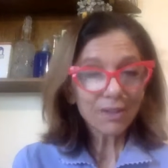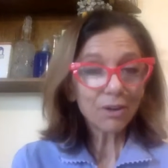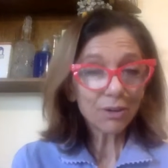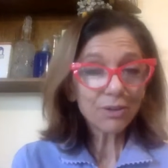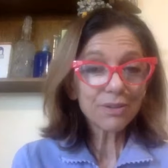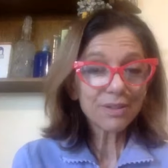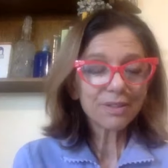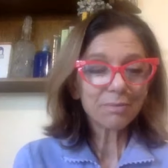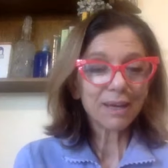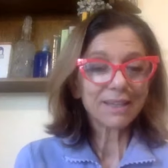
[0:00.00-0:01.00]
Earth
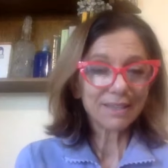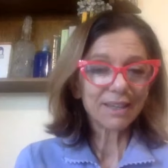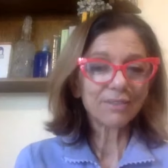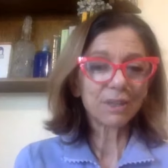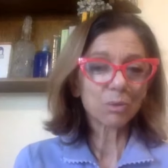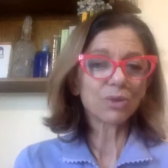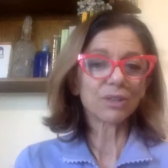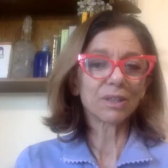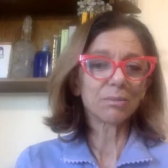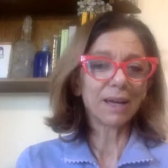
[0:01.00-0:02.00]
by saving
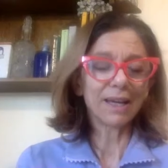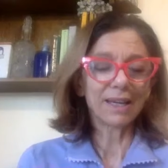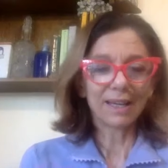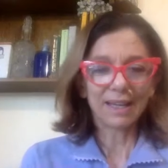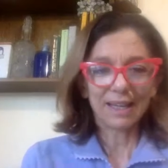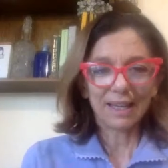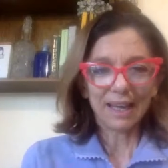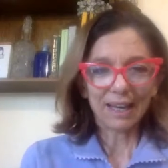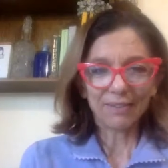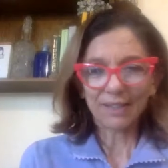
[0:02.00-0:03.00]
water, by
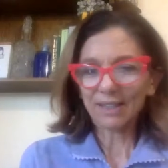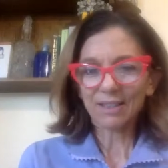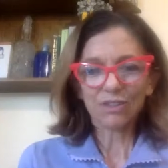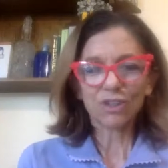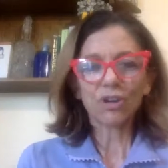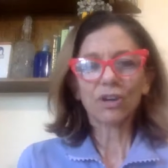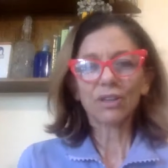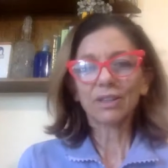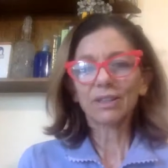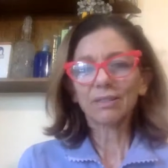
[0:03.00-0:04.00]
having a kitchen
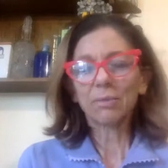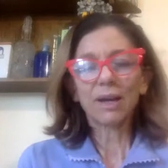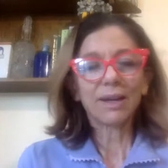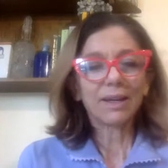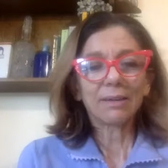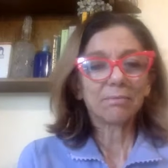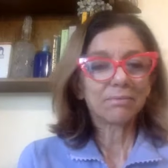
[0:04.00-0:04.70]
garden, by